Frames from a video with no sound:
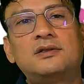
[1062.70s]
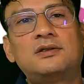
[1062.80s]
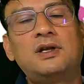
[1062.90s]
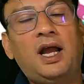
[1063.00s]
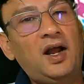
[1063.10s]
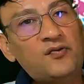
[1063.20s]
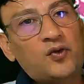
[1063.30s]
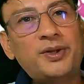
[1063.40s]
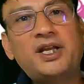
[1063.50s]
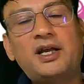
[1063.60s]
have to be
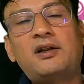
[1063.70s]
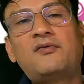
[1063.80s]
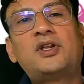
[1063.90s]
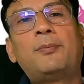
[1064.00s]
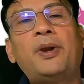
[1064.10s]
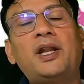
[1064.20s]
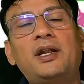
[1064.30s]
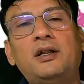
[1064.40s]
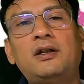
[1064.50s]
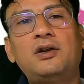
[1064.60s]
there with the parent
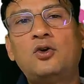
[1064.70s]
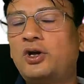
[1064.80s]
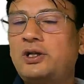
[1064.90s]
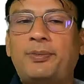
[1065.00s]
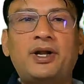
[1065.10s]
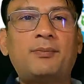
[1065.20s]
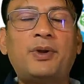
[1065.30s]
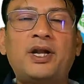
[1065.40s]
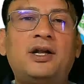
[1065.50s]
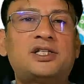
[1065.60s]
during the
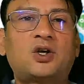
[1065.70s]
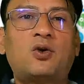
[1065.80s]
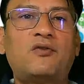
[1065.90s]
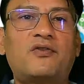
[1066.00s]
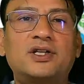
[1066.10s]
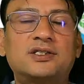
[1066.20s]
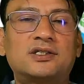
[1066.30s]
parent-teacher conference.